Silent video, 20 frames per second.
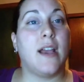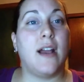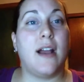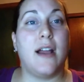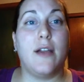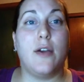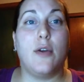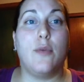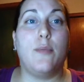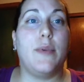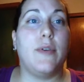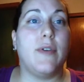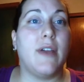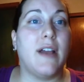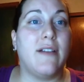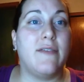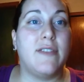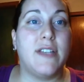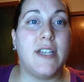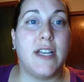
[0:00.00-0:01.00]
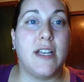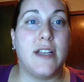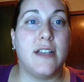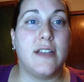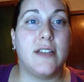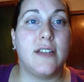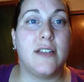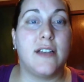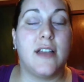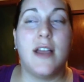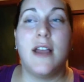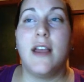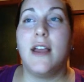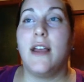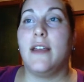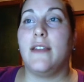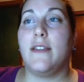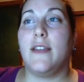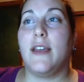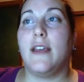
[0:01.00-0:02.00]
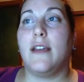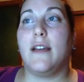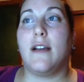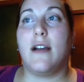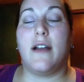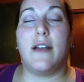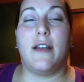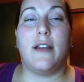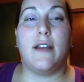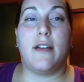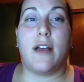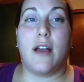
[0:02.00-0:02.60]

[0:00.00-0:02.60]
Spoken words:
I hope you have changed. Thank God.